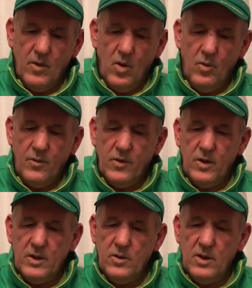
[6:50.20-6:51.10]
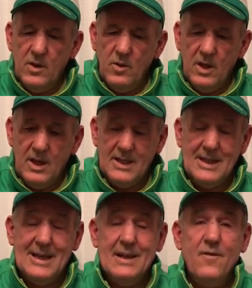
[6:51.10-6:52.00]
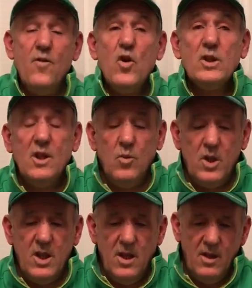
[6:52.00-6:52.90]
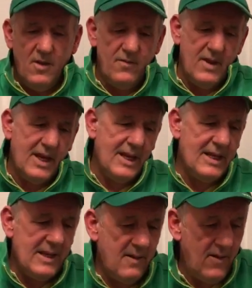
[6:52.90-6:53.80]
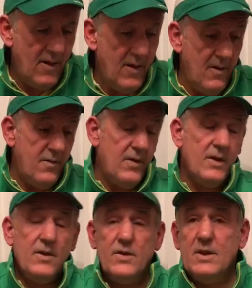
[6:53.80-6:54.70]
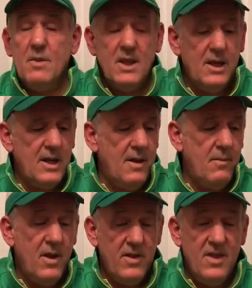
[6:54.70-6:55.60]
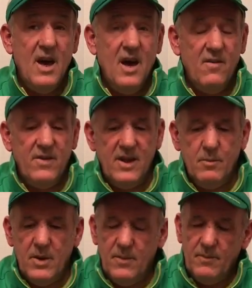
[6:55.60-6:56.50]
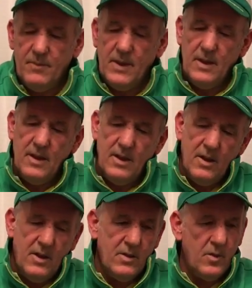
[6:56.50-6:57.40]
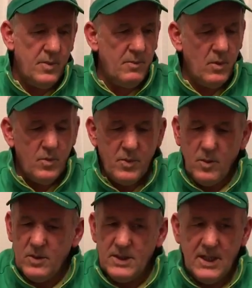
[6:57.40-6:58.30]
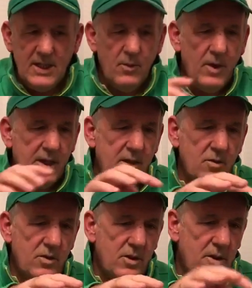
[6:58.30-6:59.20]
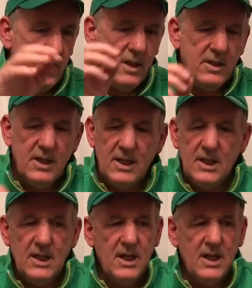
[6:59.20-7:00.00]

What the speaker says: All we've got to do now is add the 41 of nicotine for the 3 milligram that I vape. The people will probably say to you, why are you not just injecting